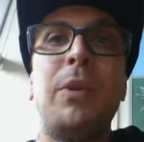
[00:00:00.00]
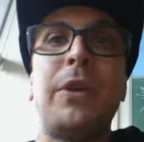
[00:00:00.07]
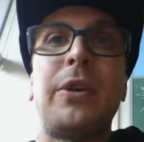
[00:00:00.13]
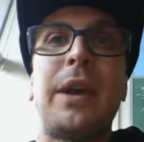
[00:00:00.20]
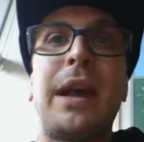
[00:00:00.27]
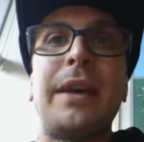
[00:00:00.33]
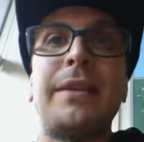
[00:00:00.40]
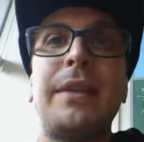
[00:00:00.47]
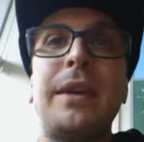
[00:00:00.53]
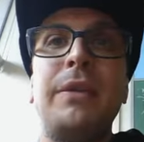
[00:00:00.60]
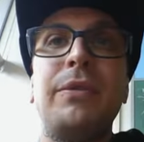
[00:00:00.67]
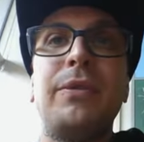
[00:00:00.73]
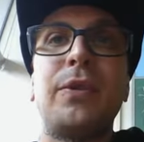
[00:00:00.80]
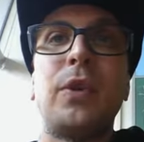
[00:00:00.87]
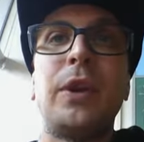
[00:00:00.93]
whether
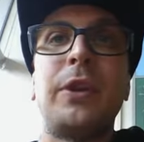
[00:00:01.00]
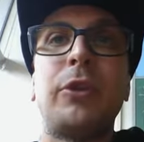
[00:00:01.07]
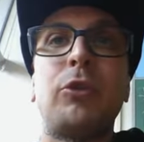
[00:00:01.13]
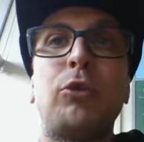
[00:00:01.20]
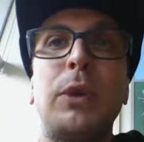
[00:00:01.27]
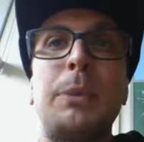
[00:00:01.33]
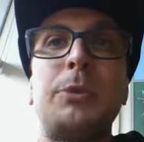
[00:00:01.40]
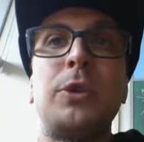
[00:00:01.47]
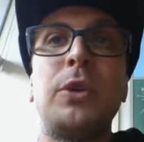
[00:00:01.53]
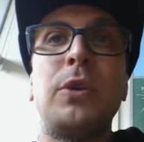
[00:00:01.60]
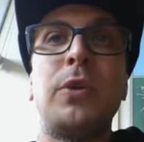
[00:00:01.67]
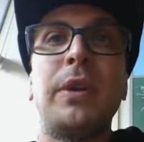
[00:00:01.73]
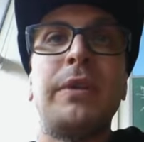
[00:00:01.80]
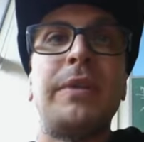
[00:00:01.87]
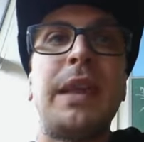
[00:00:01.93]
asking for a description
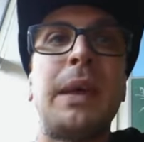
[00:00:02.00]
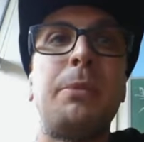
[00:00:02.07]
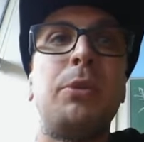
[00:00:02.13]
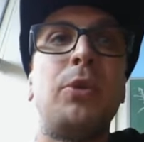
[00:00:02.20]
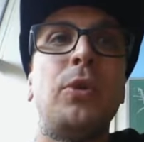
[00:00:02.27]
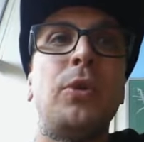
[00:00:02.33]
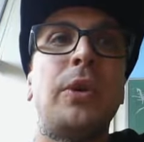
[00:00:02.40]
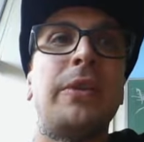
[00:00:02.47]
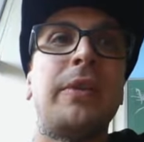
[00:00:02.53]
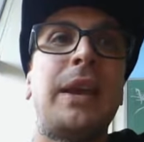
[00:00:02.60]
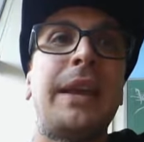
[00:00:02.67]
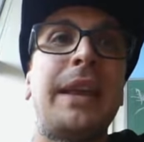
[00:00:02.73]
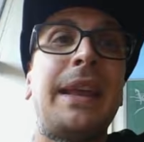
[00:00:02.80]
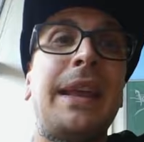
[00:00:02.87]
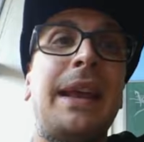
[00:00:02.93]
or example or
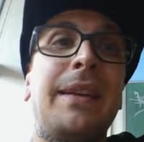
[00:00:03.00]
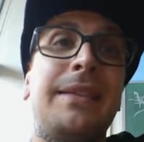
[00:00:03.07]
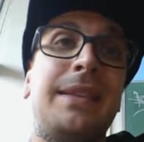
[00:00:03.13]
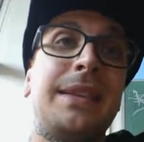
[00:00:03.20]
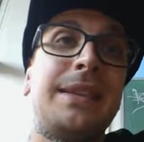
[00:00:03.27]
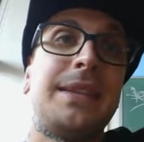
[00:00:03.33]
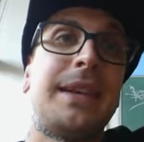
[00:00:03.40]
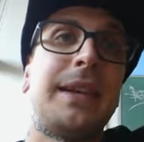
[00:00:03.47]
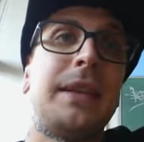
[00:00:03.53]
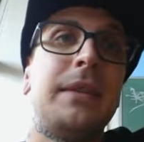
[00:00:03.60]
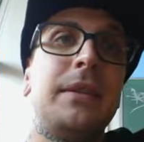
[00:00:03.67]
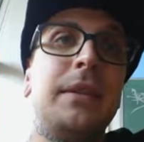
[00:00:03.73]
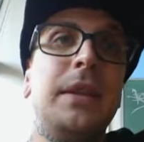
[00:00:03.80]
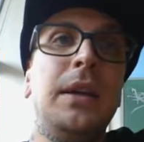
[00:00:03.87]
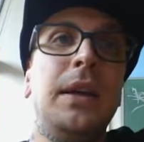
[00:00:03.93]
assigning an exit ticket.
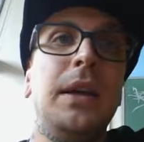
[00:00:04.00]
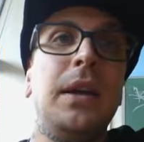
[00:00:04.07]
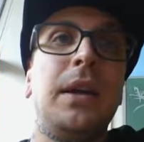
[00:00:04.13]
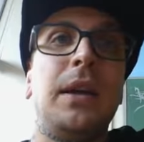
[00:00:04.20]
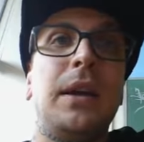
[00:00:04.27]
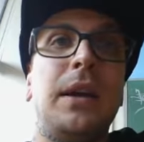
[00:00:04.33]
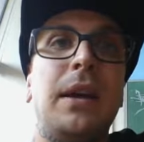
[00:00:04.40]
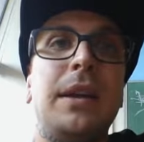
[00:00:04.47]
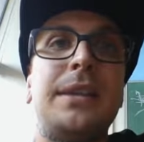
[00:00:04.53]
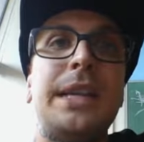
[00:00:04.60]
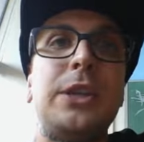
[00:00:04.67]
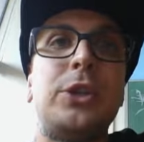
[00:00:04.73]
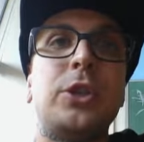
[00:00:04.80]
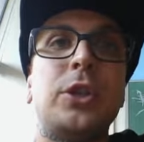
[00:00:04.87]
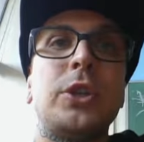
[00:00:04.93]
A
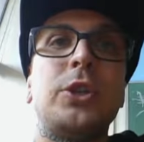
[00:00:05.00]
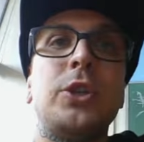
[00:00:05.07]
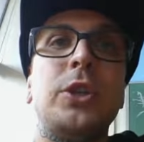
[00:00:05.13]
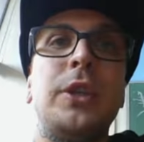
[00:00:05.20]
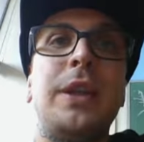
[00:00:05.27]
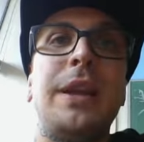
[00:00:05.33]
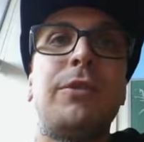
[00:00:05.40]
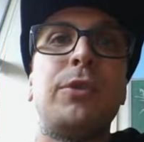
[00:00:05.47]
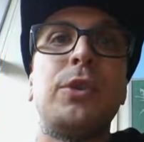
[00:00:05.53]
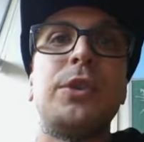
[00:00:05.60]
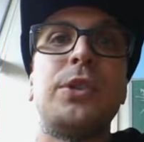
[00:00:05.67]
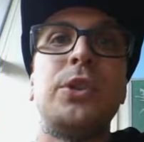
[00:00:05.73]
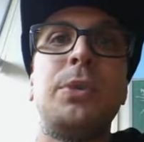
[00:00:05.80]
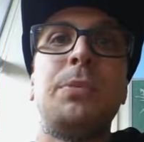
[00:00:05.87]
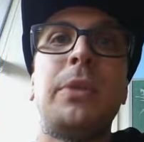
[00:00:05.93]
teacher should never
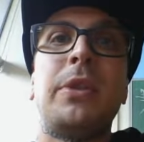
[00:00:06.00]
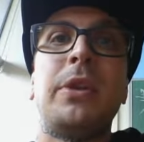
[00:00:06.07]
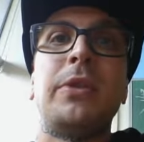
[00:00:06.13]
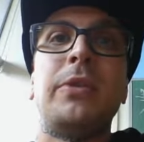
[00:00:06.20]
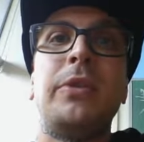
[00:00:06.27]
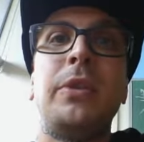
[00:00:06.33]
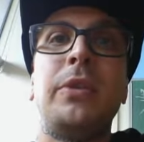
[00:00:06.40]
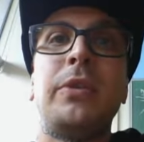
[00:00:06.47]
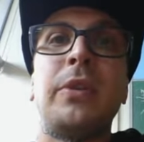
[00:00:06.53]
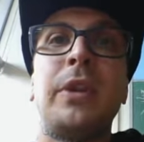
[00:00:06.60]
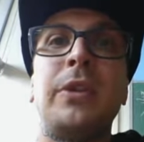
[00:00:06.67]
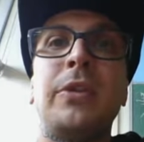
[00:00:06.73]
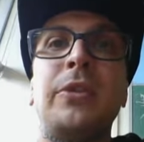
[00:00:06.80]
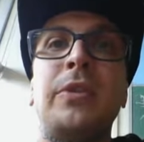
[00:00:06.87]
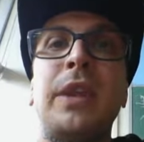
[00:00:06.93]
assume that their students
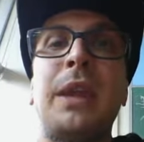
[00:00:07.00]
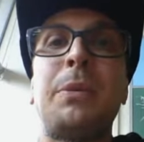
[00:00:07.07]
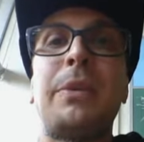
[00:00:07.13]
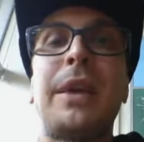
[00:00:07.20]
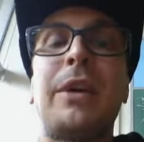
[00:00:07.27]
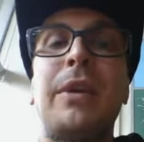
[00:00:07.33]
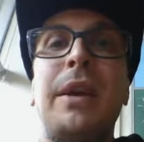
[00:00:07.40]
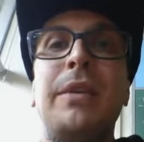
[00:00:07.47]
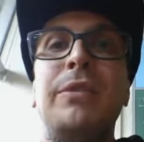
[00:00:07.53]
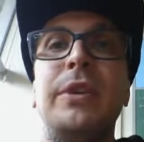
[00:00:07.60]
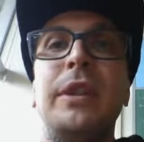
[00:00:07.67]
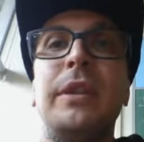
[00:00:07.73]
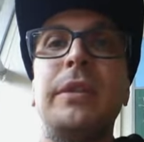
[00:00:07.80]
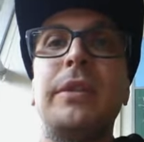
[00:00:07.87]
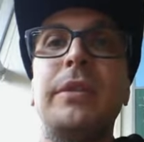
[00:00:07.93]
understand without
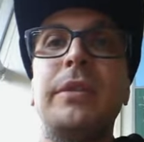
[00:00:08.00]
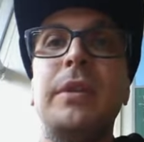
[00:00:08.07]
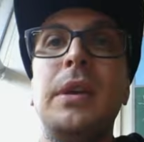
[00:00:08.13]
evidence.